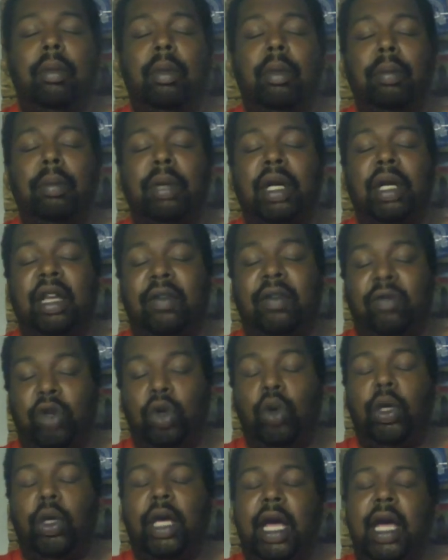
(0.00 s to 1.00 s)
But if
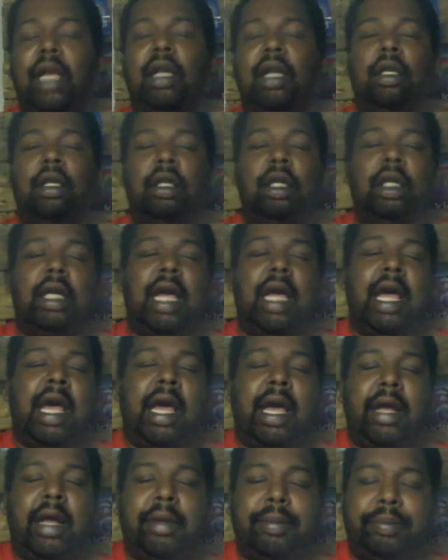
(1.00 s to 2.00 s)
you can't look
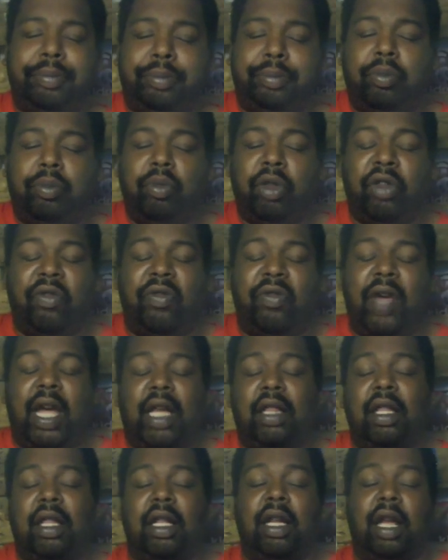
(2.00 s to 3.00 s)
at the
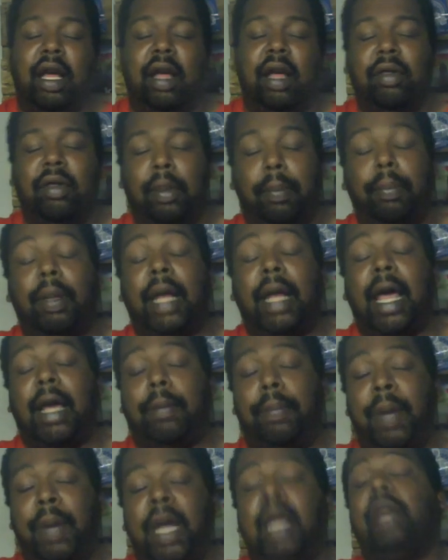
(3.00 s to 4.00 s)
fact that the
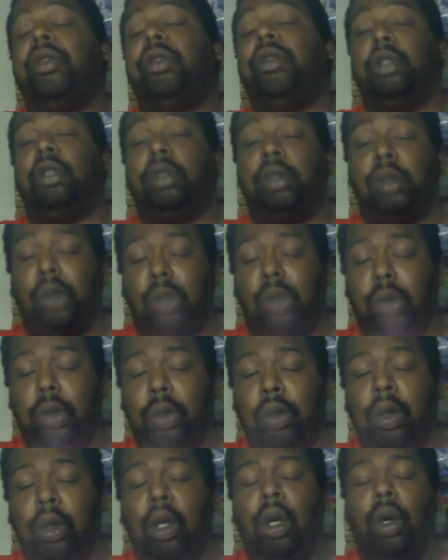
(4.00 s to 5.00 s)
Black Panthers
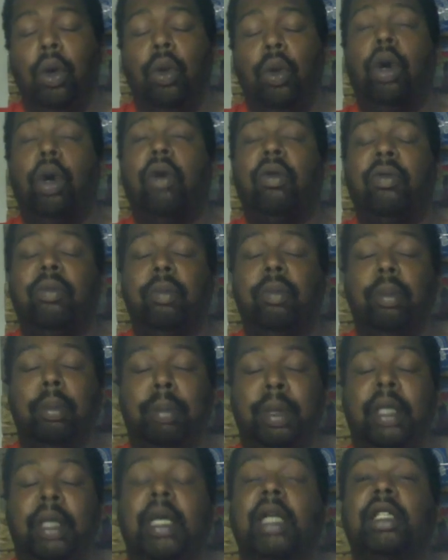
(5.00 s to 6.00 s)
were,
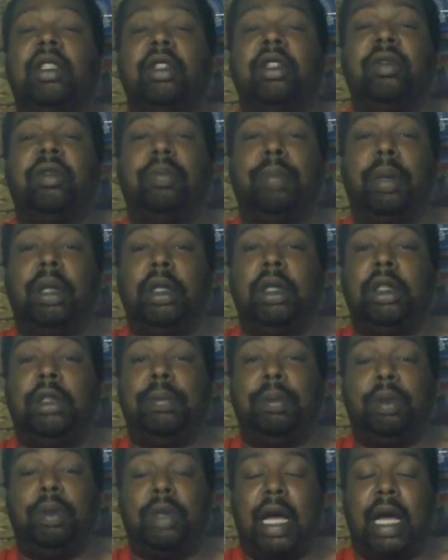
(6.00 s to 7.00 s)
because of
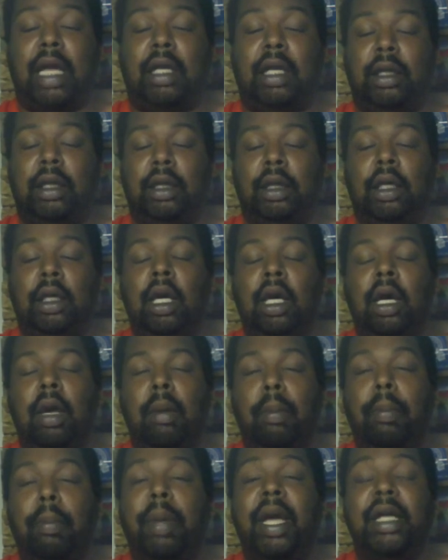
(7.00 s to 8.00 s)
police brutality,
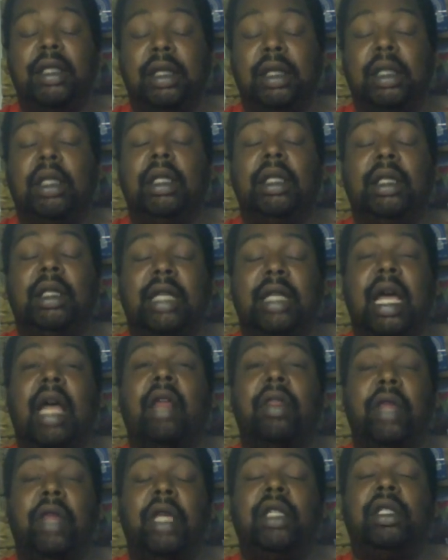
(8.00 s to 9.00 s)
basically is
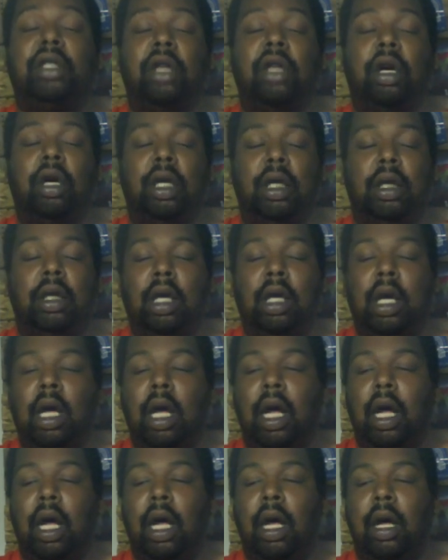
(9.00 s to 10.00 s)
how they started.
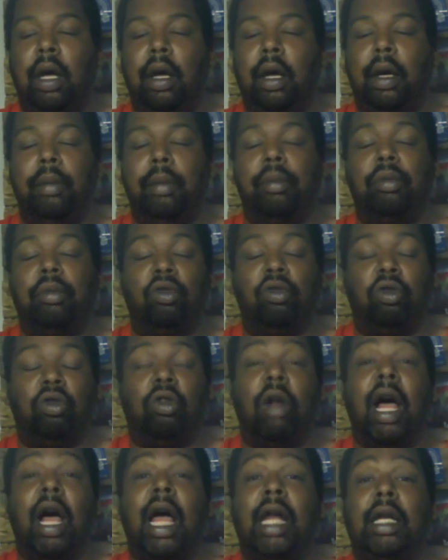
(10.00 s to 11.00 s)

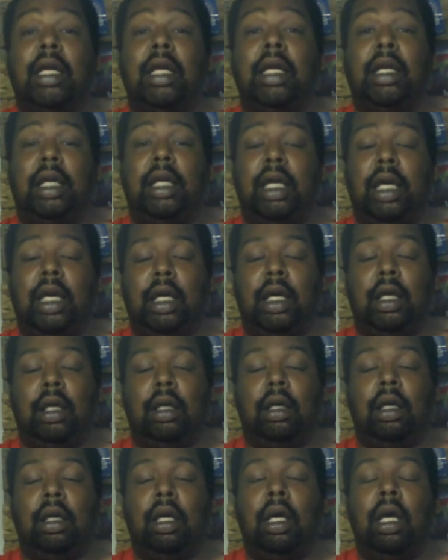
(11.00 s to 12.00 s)
Rodney King.